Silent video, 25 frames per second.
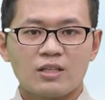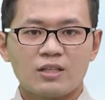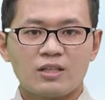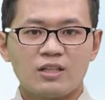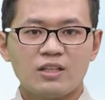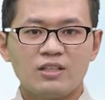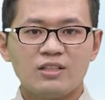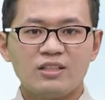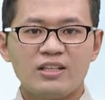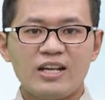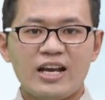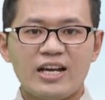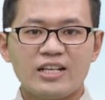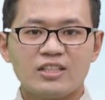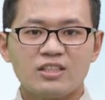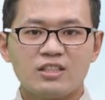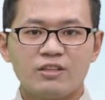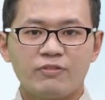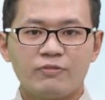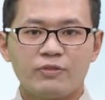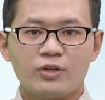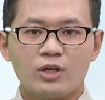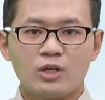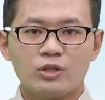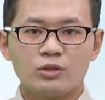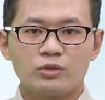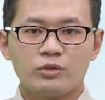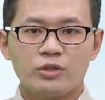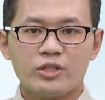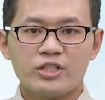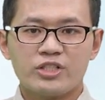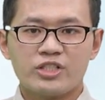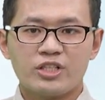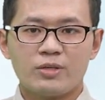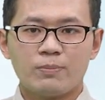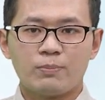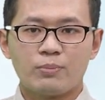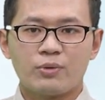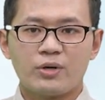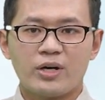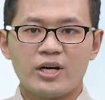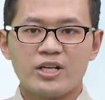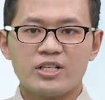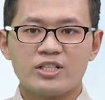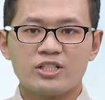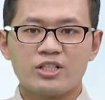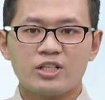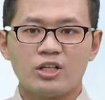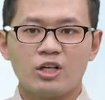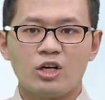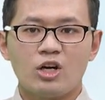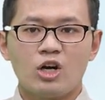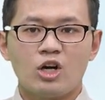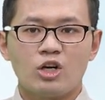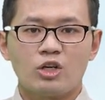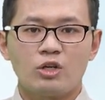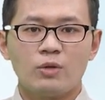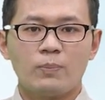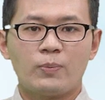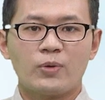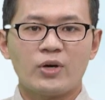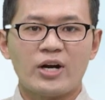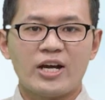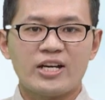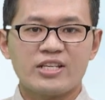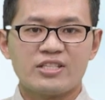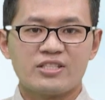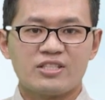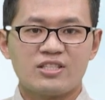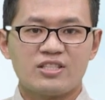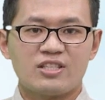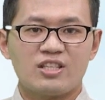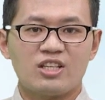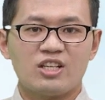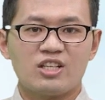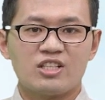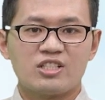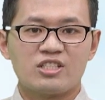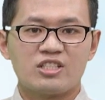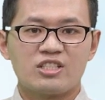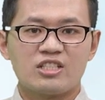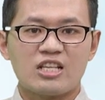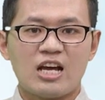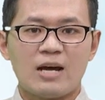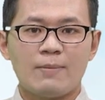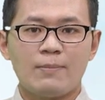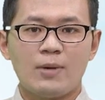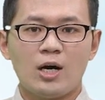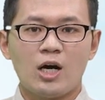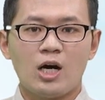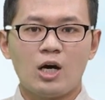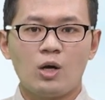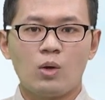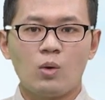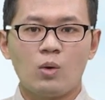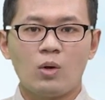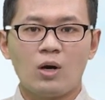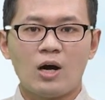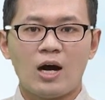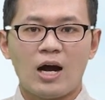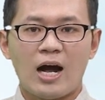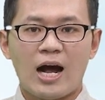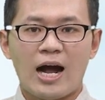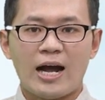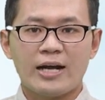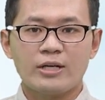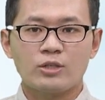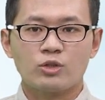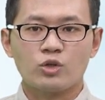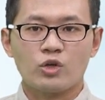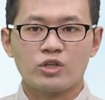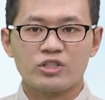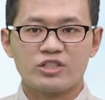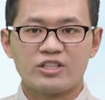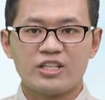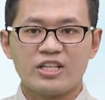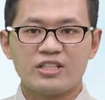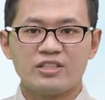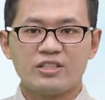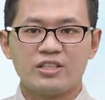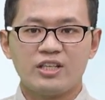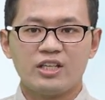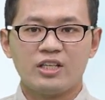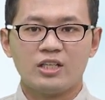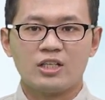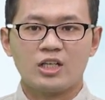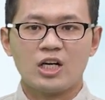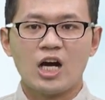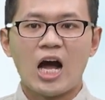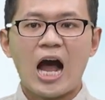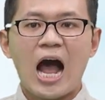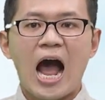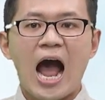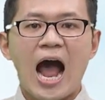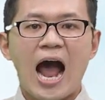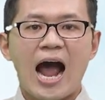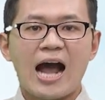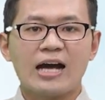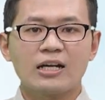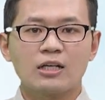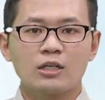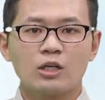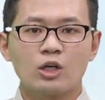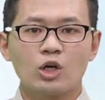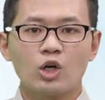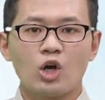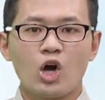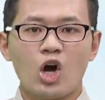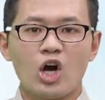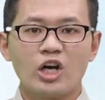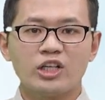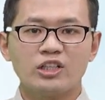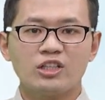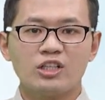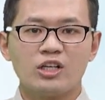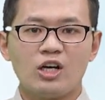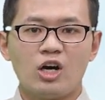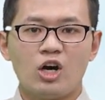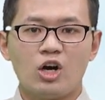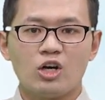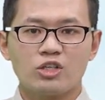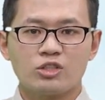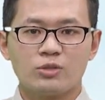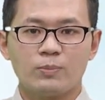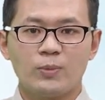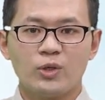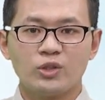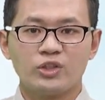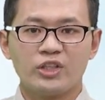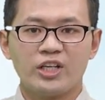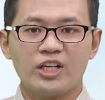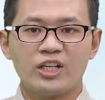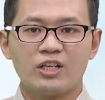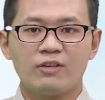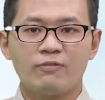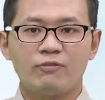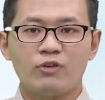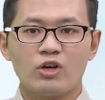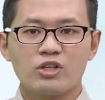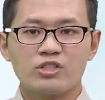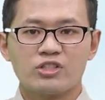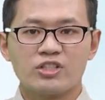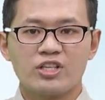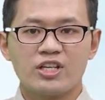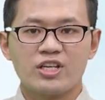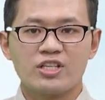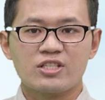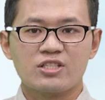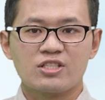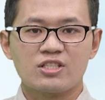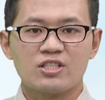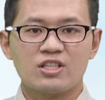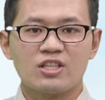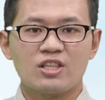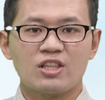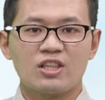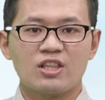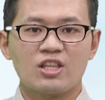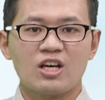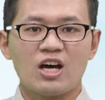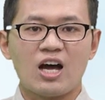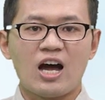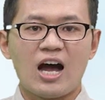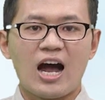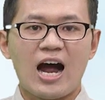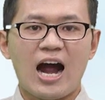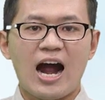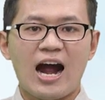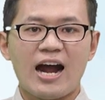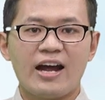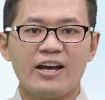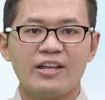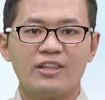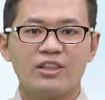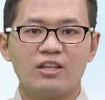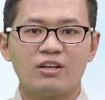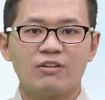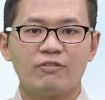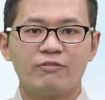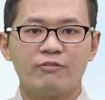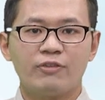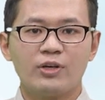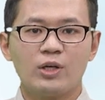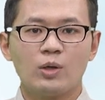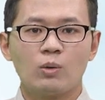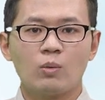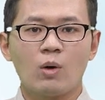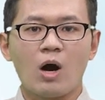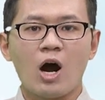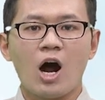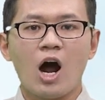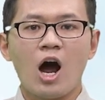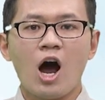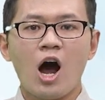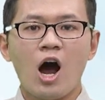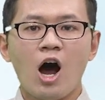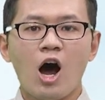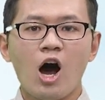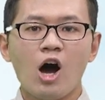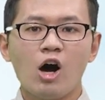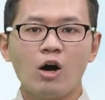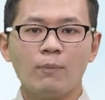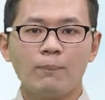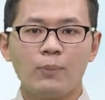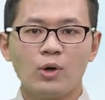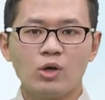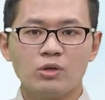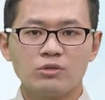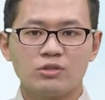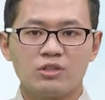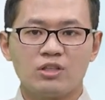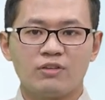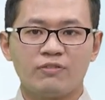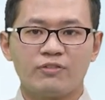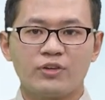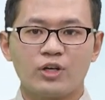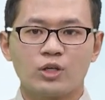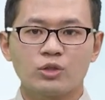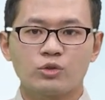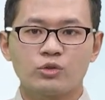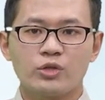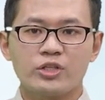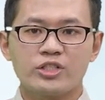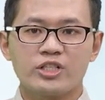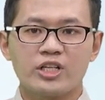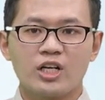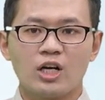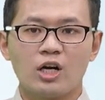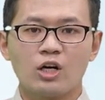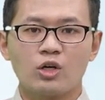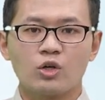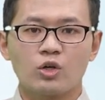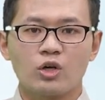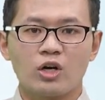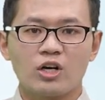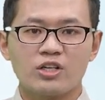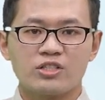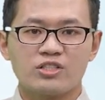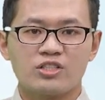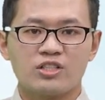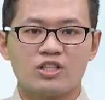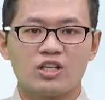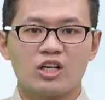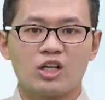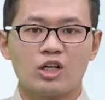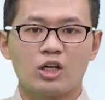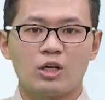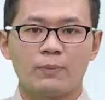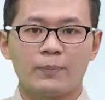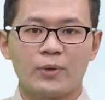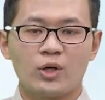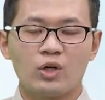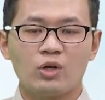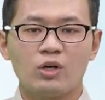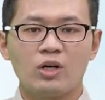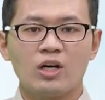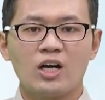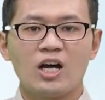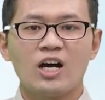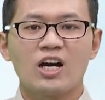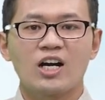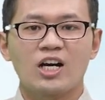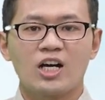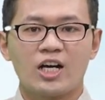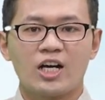The net filtration pressure represents the sum of hydrostatic and colloid osmotic forces that either favor or oppose the filtration across the glomerular